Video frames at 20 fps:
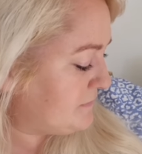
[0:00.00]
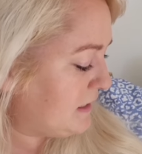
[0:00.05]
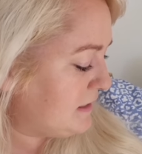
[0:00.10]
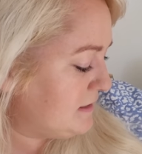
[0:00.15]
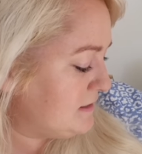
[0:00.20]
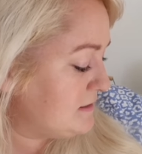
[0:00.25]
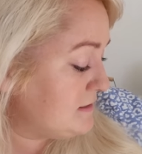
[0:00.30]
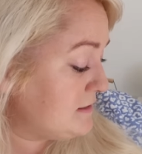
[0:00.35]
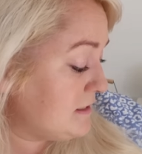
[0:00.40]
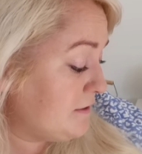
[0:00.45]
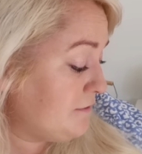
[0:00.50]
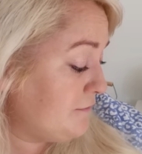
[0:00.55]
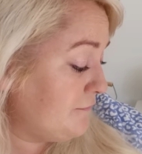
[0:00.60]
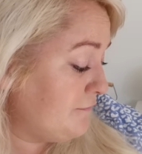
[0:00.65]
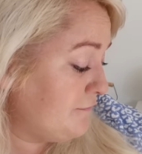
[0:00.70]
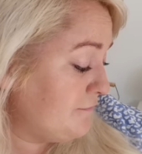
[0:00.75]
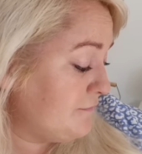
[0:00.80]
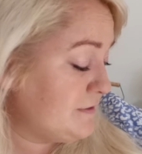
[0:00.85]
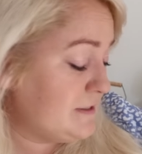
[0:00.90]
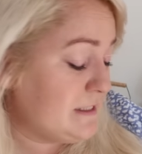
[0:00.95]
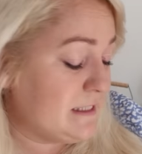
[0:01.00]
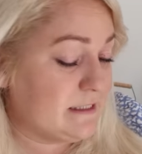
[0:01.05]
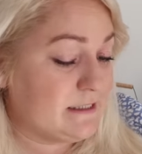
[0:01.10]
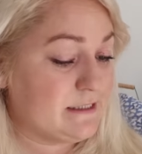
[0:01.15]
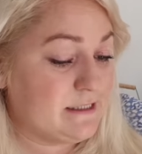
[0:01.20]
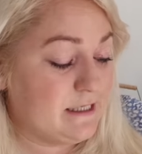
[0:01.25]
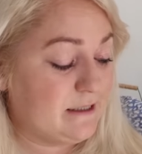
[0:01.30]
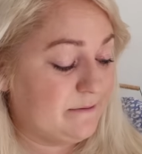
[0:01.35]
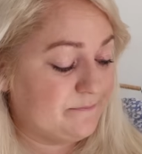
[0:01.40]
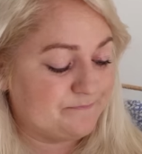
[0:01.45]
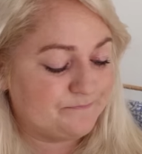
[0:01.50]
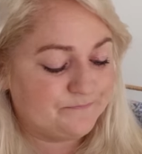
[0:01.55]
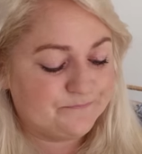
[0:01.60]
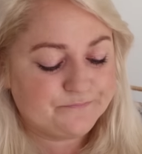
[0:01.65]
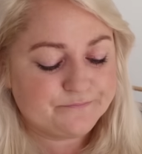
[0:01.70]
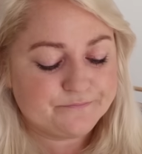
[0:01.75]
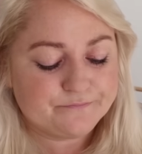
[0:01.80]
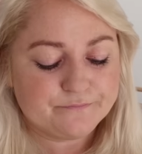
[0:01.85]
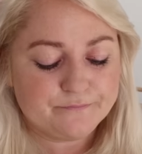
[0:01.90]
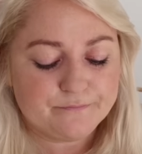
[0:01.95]
instead of 60.
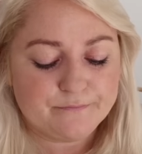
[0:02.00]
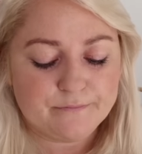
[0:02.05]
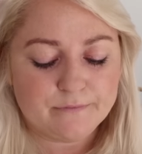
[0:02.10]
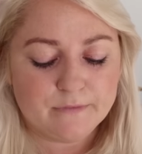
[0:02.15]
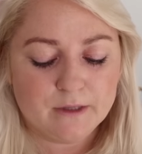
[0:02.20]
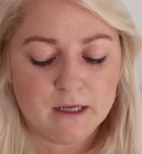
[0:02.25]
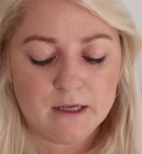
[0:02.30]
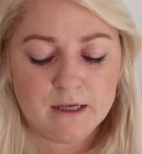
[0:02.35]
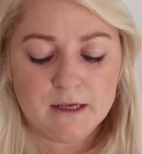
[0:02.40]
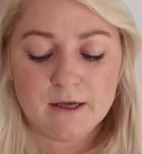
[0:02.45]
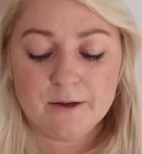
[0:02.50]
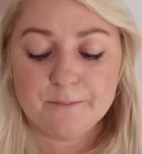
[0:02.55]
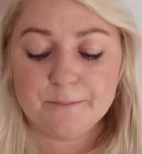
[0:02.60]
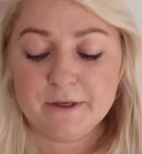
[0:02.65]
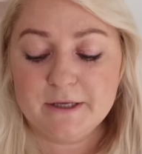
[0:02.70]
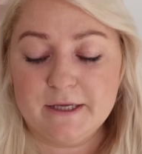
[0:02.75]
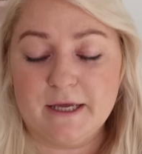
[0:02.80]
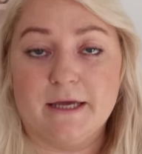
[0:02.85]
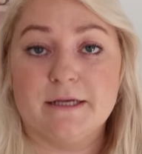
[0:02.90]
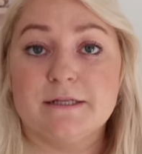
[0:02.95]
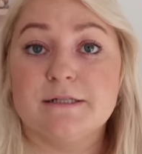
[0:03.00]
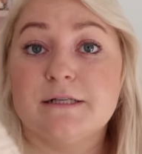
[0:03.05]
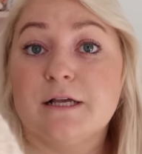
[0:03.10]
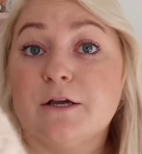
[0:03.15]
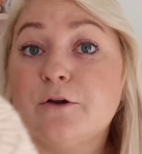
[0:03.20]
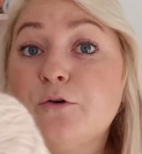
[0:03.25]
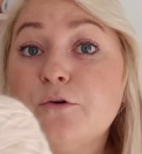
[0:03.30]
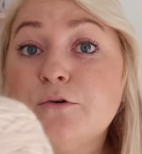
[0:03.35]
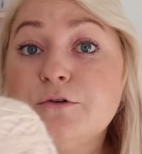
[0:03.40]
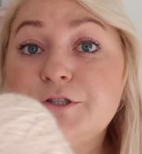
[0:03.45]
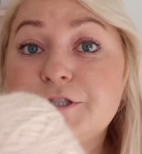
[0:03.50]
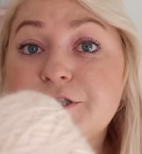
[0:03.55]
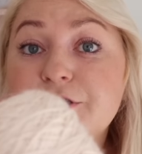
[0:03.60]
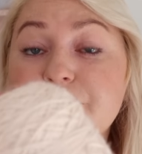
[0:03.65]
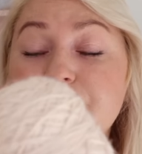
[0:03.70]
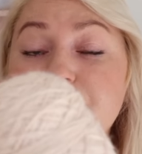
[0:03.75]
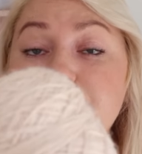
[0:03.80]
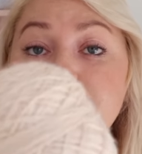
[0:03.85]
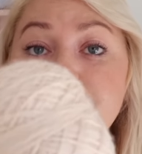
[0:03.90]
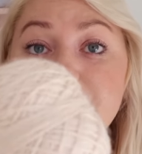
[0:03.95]
But yes, a gorgeous
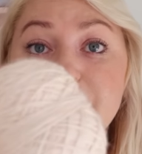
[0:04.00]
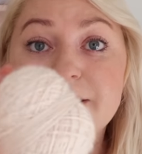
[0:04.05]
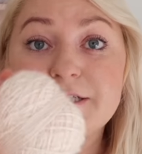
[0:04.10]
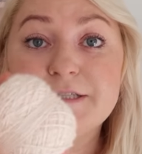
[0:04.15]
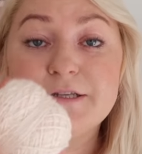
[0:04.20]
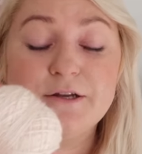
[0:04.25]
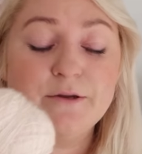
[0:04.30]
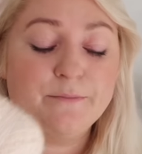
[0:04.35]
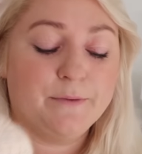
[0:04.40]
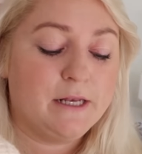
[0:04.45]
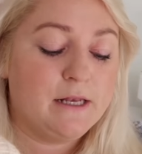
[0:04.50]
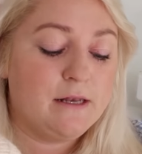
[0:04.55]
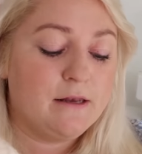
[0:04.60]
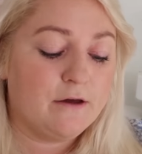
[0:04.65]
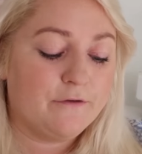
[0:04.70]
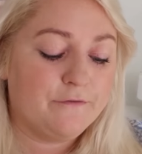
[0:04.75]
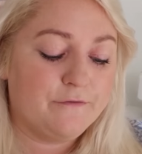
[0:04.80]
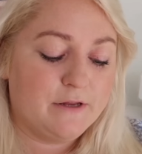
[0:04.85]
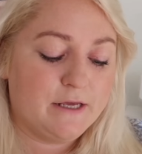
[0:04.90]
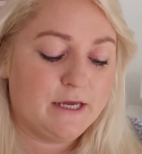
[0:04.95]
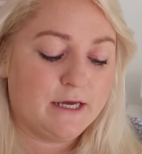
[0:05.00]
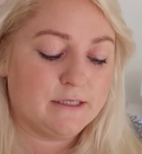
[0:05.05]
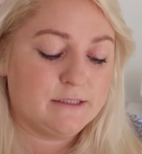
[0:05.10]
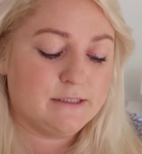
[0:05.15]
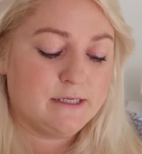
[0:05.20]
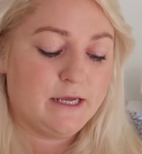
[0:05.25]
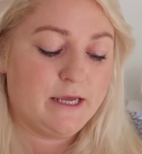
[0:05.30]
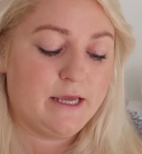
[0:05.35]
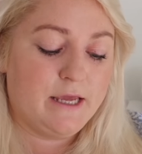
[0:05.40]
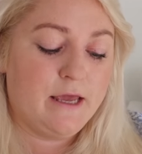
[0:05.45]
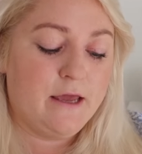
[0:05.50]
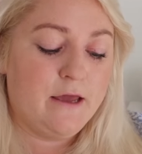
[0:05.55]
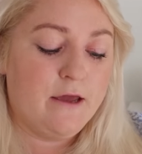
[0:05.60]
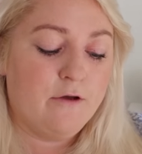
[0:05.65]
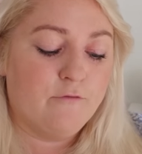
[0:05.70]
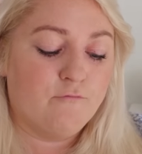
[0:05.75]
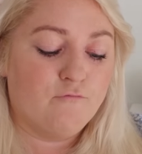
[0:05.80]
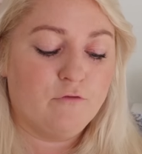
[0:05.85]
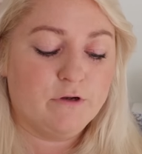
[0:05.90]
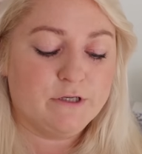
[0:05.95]
yarn, and it's going to be lovely as a
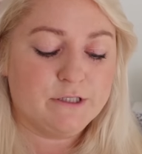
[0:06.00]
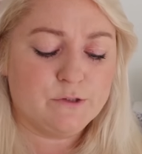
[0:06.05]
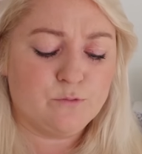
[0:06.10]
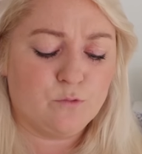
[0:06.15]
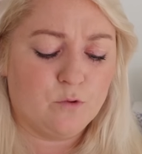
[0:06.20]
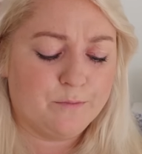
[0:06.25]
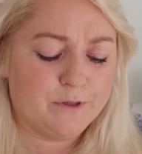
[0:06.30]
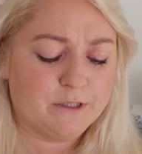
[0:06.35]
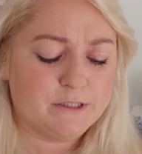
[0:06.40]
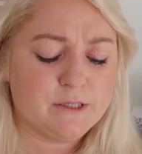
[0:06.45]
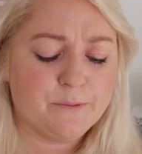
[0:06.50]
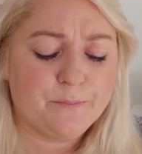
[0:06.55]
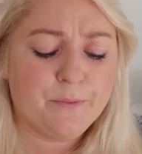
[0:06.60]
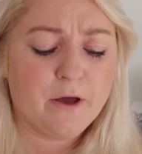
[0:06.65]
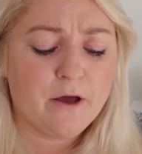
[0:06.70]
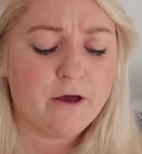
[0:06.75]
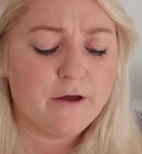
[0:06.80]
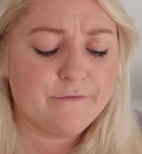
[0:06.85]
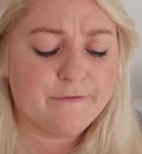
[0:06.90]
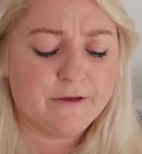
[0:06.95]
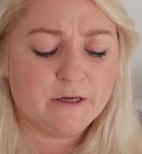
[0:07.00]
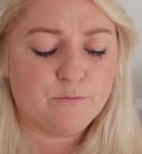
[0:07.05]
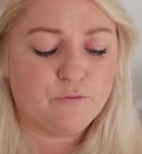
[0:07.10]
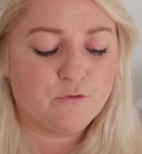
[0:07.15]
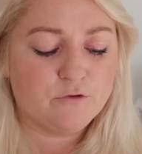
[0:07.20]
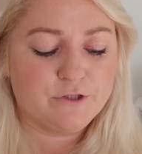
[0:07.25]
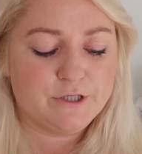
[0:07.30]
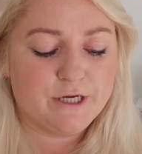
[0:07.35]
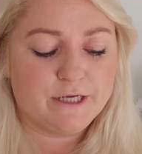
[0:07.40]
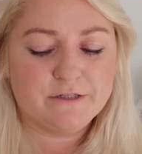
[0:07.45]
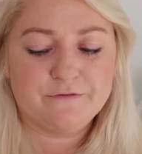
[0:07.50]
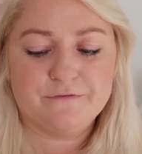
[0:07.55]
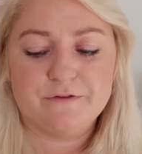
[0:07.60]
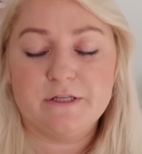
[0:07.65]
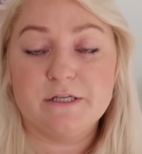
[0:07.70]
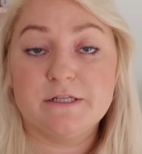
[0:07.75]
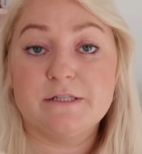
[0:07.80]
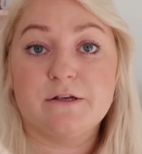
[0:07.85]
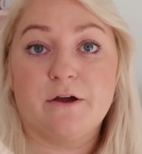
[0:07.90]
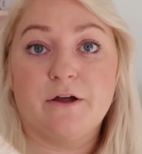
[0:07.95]
wrist warmer. It's a perfect project for
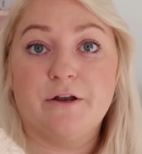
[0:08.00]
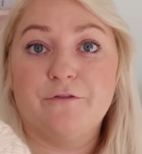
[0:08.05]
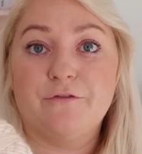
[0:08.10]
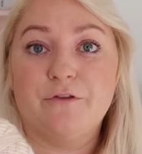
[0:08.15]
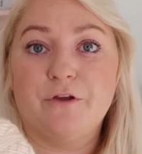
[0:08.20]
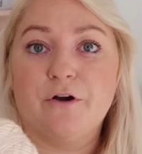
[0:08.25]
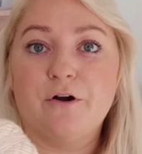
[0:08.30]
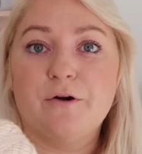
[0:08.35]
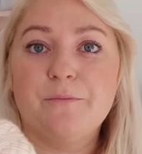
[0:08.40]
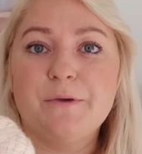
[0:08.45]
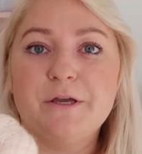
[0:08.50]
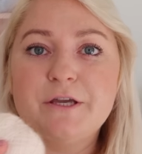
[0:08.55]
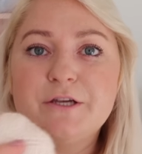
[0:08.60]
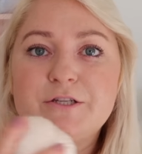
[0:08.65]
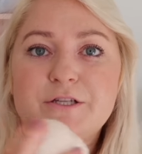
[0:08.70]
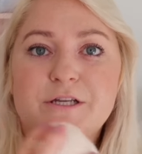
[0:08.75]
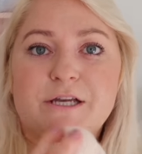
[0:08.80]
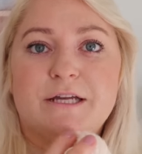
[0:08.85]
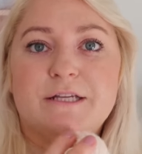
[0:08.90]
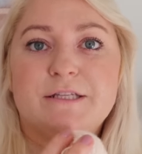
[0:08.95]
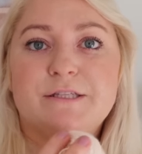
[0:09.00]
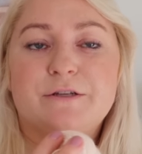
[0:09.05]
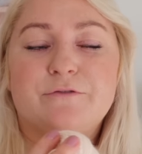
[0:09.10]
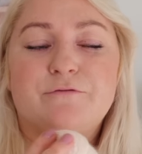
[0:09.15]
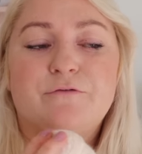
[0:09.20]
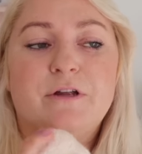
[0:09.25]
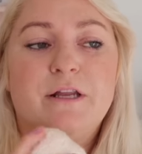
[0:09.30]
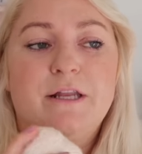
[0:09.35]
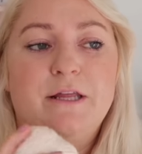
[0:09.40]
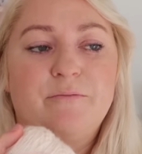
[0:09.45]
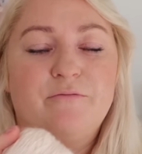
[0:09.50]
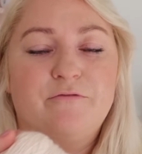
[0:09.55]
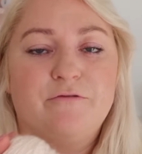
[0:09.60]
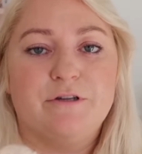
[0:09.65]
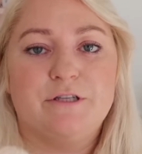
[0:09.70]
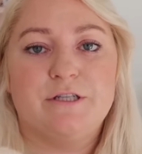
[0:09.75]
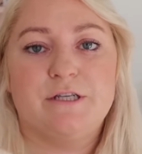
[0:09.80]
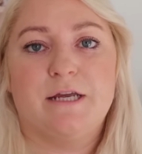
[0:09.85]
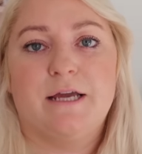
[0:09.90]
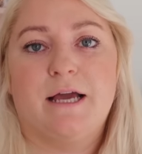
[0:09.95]
this kind of yarn because you get to really
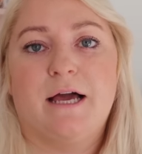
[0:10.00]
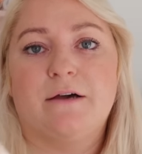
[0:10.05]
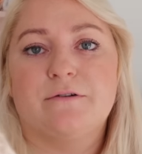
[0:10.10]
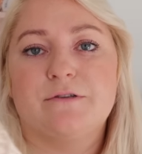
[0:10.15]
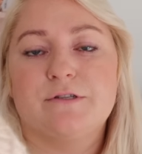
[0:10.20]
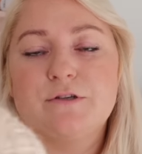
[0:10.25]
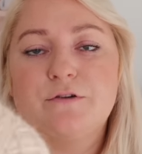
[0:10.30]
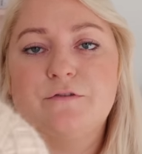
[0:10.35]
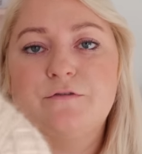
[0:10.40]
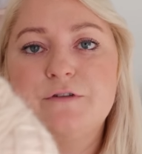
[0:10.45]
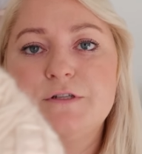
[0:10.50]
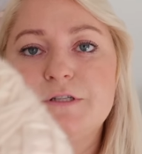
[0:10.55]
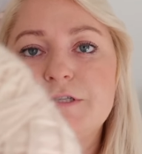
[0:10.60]
appreciate how soft